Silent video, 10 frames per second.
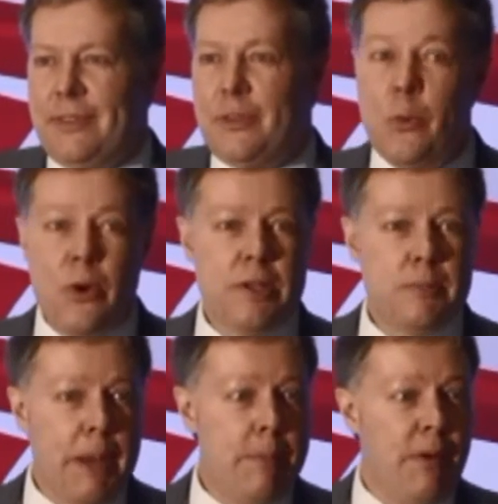The
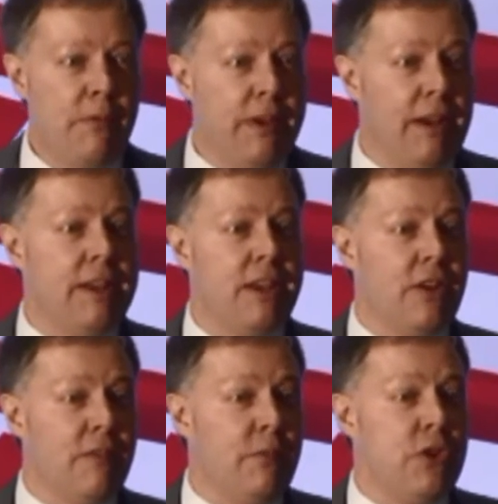worst people for clicking
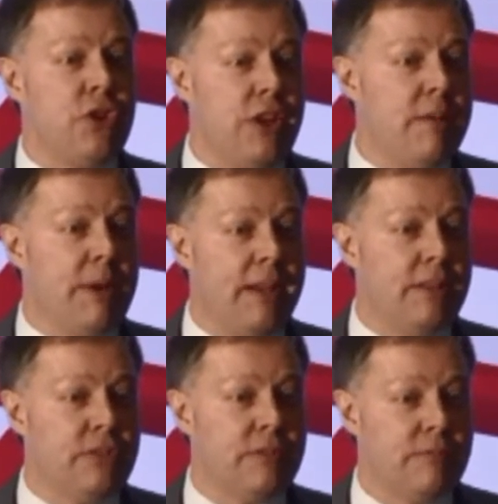on phishing
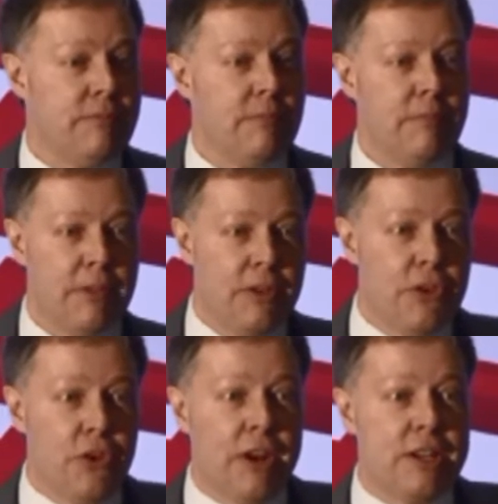emails,
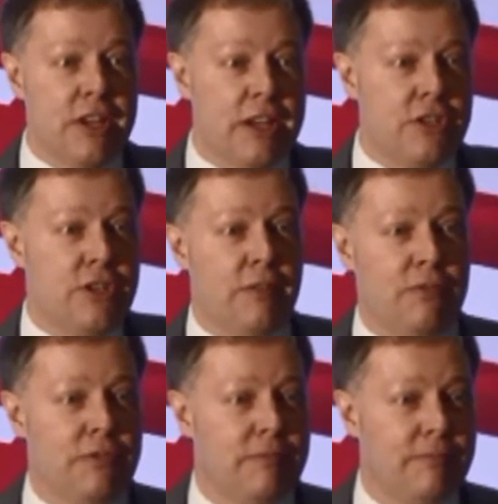your
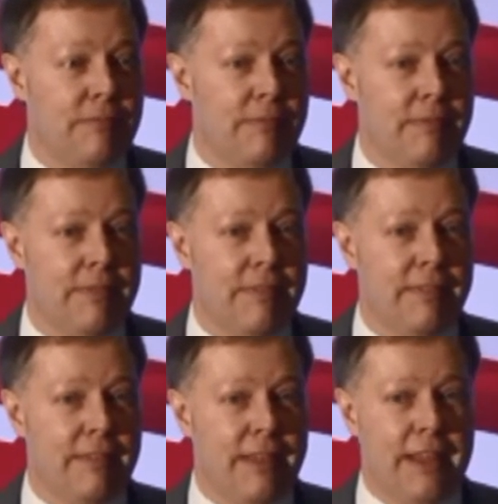executives.
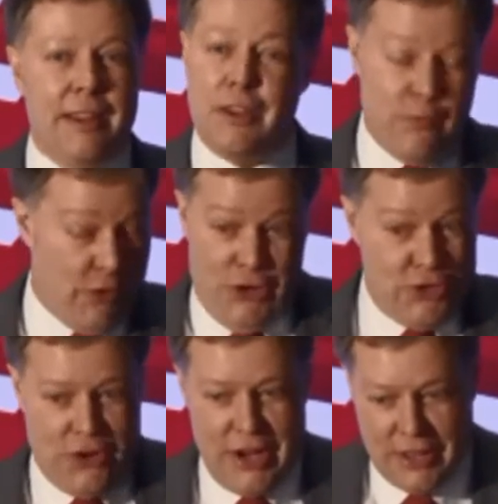You've got to
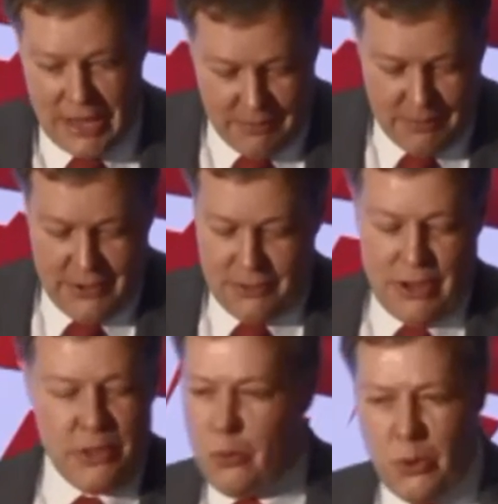train them.
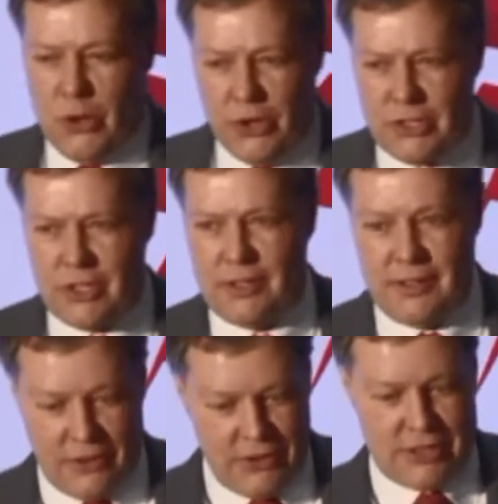They're the worst,
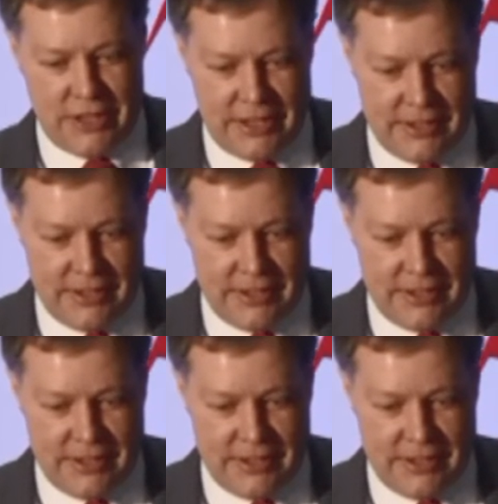honestly.